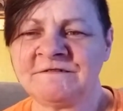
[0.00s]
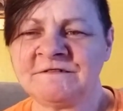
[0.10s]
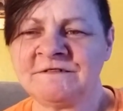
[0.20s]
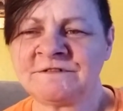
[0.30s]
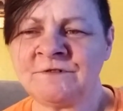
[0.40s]

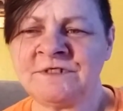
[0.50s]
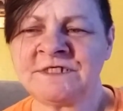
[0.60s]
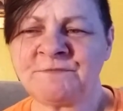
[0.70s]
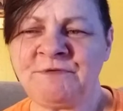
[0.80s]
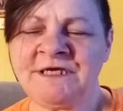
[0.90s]
it's going to
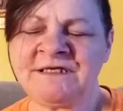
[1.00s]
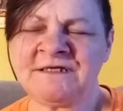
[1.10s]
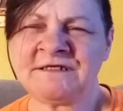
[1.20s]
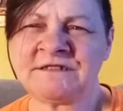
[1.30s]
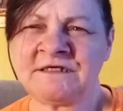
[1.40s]
explain
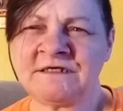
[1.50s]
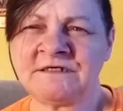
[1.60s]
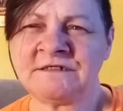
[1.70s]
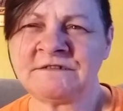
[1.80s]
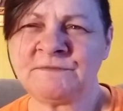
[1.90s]
like
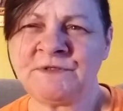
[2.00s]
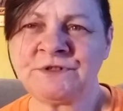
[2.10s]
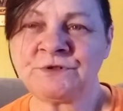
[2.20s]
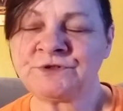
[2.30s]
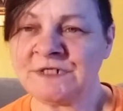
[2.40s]
the
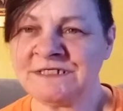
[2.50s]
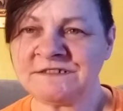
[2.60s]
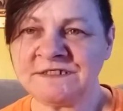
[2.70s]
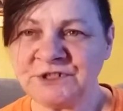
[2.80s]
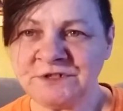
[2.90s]
spiritual
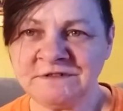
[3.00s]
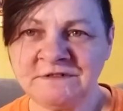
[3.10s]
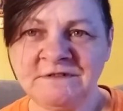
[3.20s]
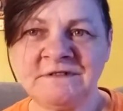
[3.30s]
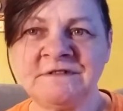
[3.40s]
transition
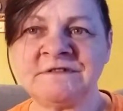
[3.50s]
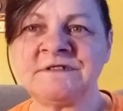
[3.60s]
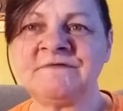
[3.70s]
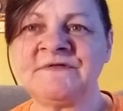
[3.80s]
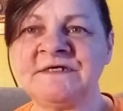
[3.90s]
and
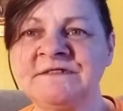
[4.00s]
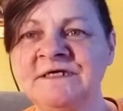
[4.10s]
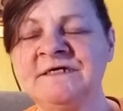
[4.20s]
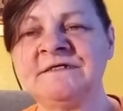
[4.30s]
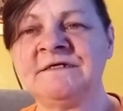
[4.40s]
stuff like
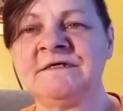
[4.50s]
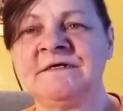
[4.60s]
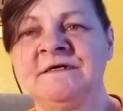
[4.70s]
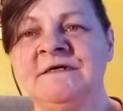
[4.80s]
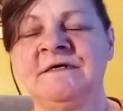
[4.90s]
that.
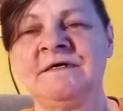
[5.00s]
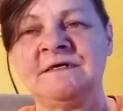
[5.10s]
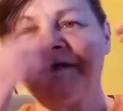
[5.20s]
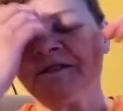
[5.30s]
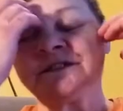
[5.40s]

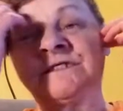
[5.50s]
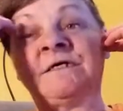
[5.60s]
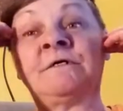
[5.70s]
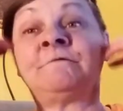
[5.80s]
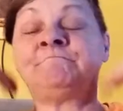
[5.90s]

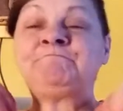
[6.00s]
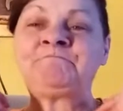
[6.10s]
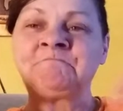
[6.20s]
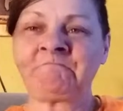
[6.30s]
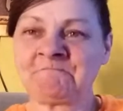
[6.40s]
So
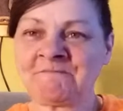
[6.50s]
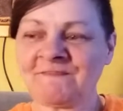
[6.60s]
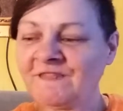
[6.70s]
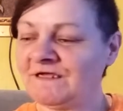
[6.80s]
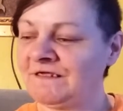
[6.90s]

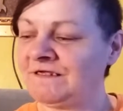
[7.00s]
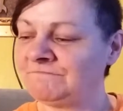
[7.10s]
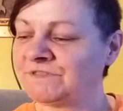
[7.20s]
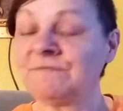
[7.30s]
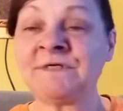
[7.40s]

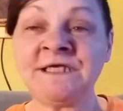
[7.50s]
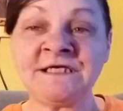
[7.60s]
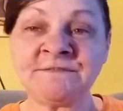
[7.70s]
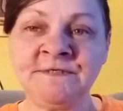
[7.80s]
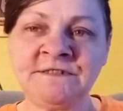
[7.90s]
somebody
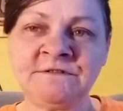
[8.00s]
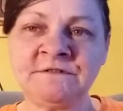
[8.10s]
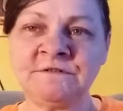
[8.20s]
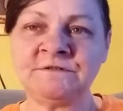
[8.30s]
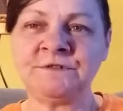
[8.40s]
asked me
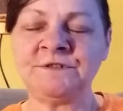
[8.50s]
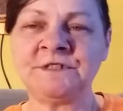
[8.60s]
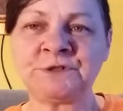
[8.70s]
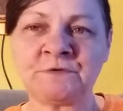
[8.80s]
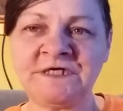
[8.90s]
to do
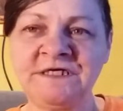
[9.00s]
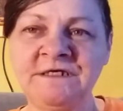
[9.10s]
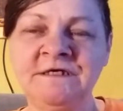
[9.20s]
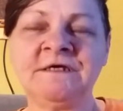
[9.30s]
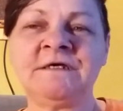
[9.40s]
this
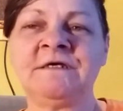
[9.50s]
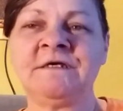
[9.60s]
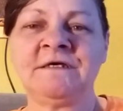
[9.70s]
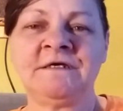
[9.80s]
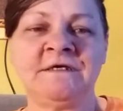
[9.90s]
read,
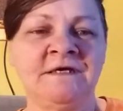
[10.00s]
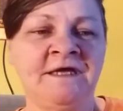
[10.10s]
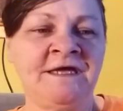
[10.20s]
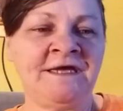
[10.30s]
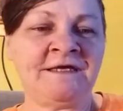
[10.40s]

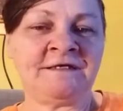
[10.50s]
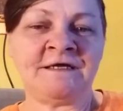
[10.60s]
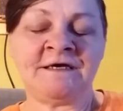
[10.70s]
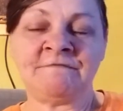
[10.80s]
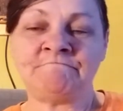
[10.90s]

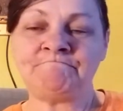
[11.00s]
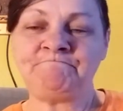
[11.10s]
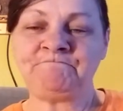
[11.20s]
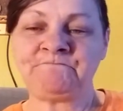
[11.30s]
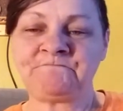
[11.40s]
and
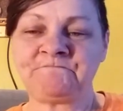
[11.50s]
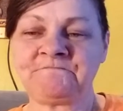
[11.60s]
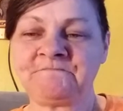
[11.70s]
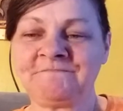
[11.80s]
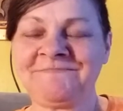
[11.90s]

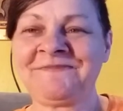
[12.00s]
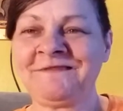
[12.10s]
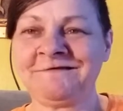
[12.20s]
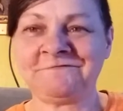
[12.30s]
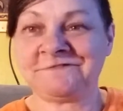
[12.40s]

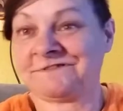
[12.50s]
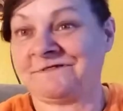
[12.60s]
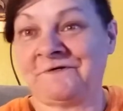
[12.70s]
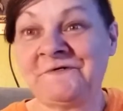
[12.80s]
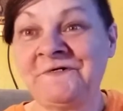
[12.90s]
so